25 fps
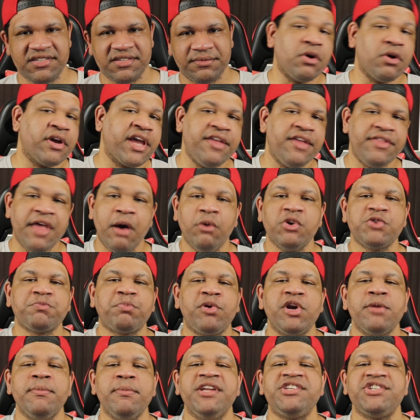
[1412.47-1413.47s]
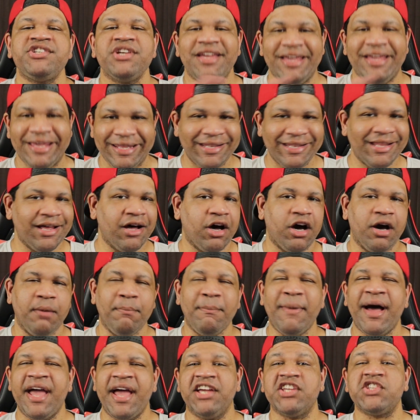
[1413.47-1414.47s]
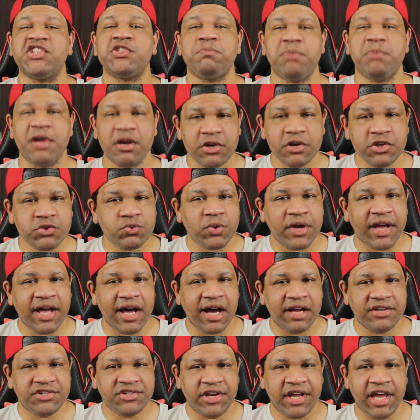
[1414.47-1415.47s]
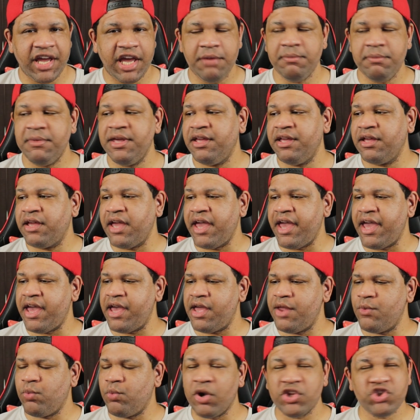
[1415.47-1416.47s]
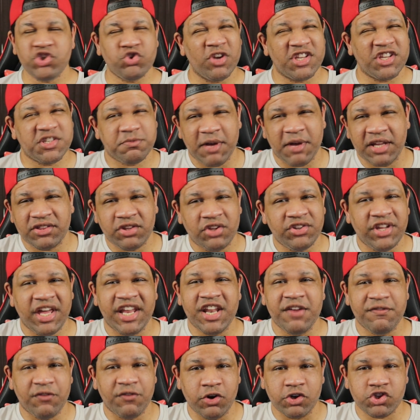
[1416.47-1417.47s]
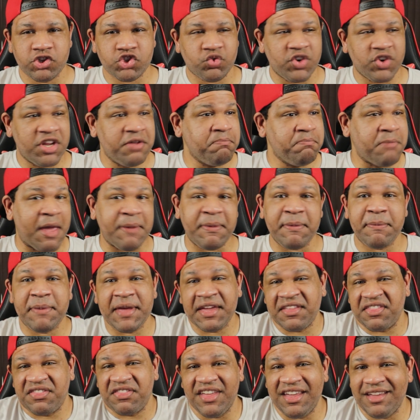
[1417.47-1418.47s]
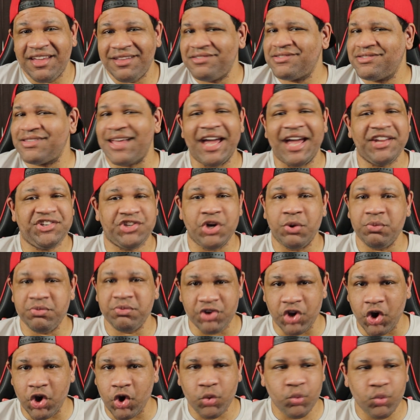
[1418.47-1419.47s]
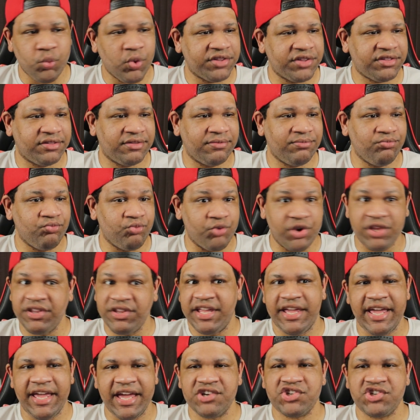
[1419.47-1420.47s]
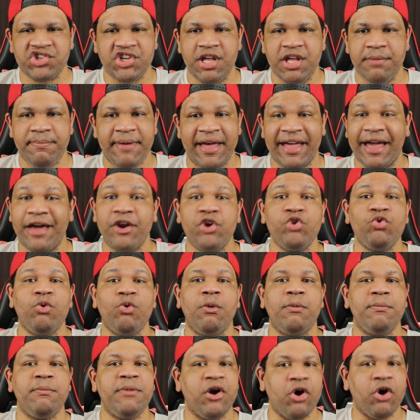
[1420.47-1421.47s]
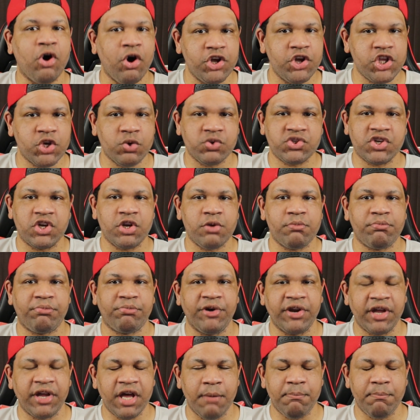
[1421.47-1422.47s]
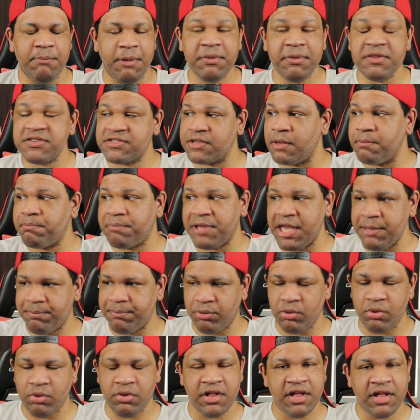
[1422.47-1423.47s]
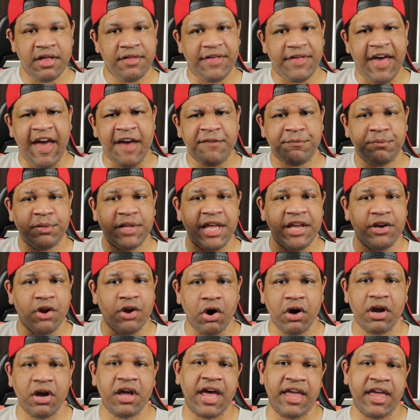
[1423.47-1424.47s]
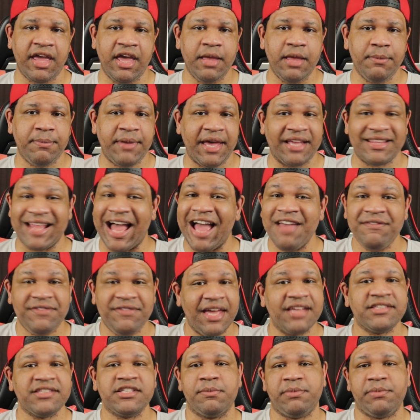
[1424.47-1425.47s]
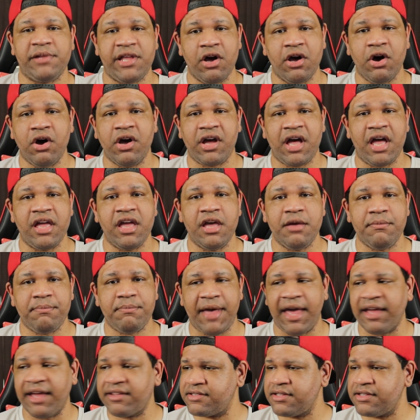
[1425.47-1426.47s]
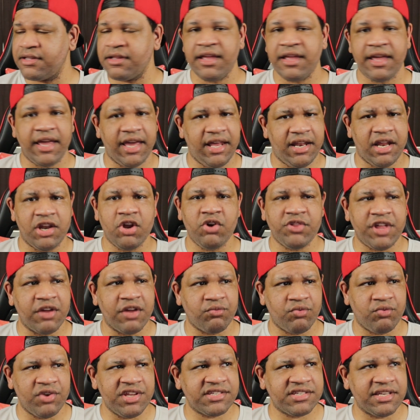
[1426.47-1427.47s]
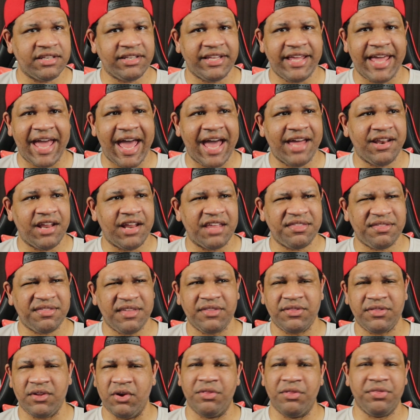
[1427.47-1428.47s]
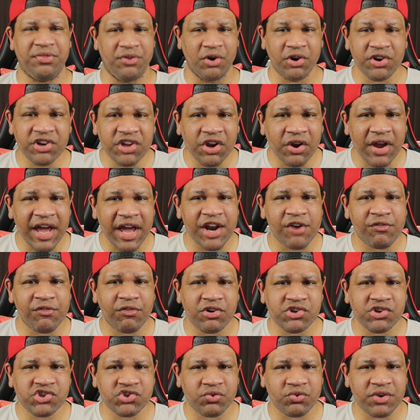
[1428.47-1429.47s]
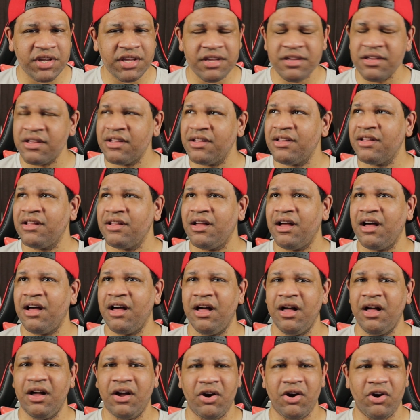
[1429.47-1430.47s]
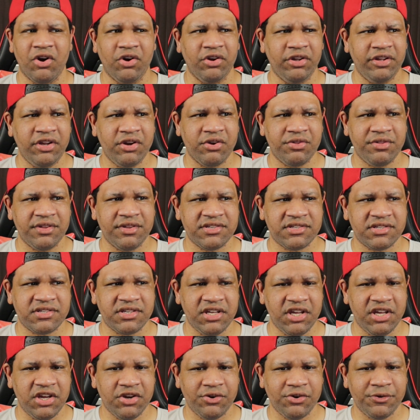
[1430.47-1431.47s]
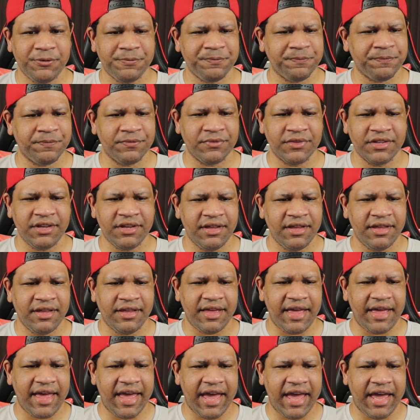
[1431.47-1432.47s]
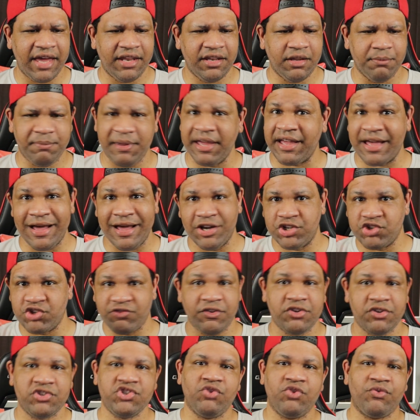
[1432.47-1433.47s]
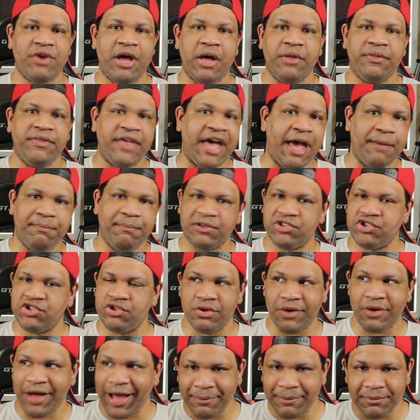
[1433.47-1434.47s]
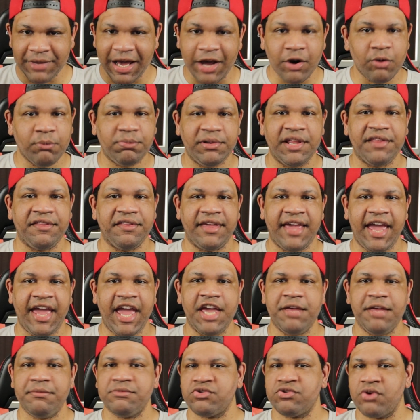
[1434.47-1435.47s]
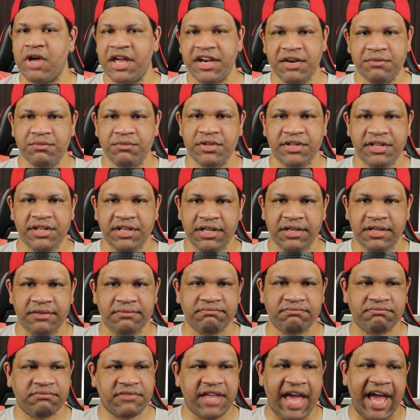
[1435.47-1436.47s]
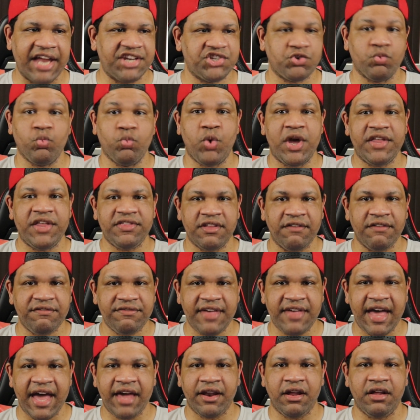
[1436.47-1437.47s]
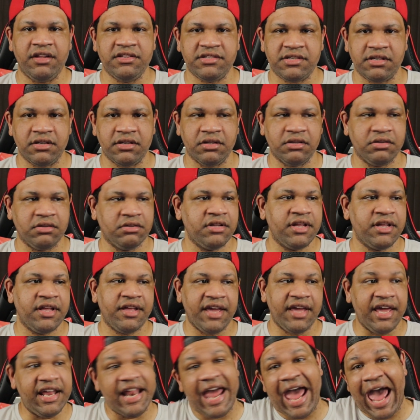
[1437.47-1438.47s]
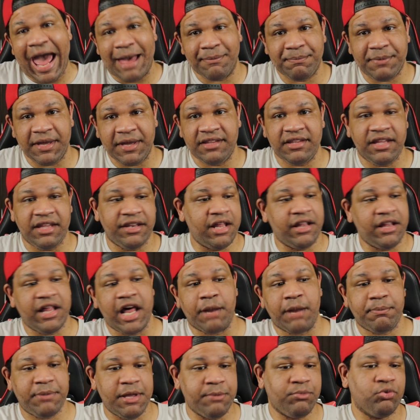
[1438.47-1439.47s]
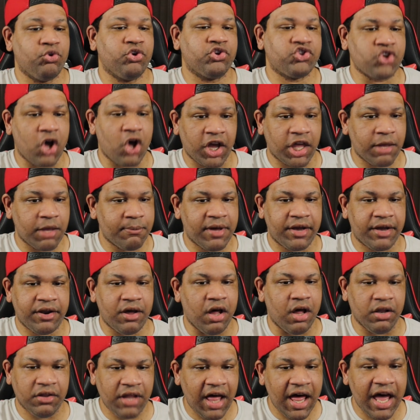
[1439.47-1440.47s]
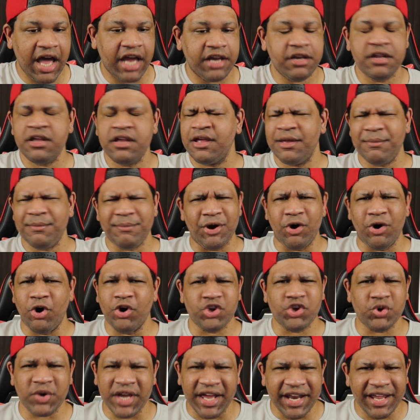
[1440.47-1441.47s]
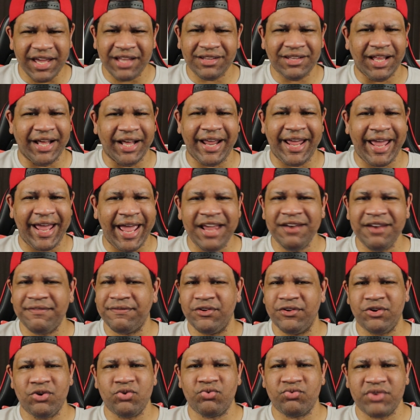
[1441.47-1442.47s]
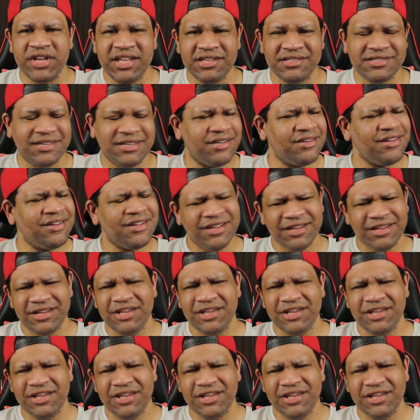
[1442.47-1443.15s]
So again, that was pretty much it. My experience with gacha gaming and what to expect on the anniversary. Maybe big things. I don't know what really Genshin Impact. I don't know what MiHoYo is going to bring up. Maybe some people that have played Honkai Impact. I've yet to play Honkai Impact. And I know they've recently had, I think, their 3rd year anniversary earlier this year. And a big controversy around that. But, you know, I don't play the game, so I didn't really catch wind of that until it happened, and a lot of people were talking about it online. MiHoYo getting a lot of hate for no reason.